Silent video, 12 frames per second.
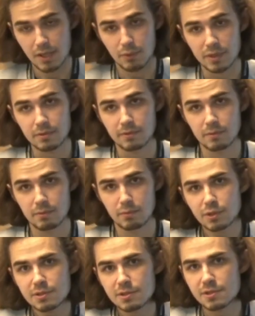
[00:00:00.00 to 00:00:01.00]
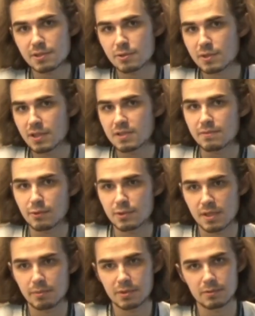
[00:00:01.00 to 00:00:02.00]
Well, monetary use case, for
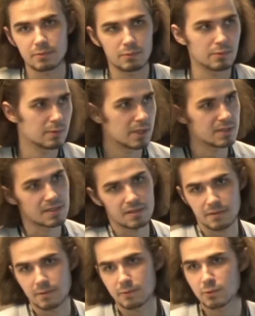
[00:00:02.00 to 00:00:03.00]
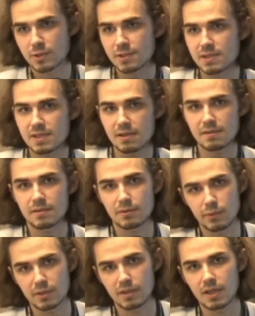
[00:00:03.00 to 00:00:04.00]
example, as I have already said, that
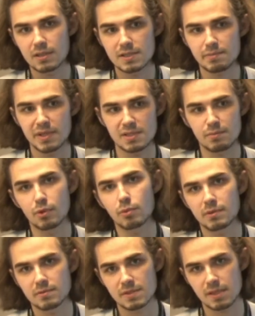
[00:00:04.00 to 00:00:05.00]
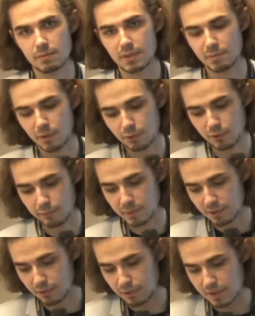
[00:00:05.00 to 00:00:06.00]
when Alice pays Bob some amount of
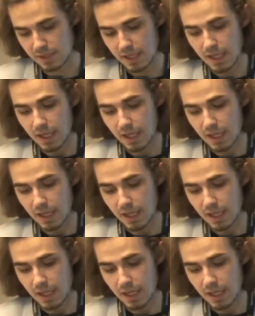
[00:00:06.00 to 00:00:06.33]
Bitcoins.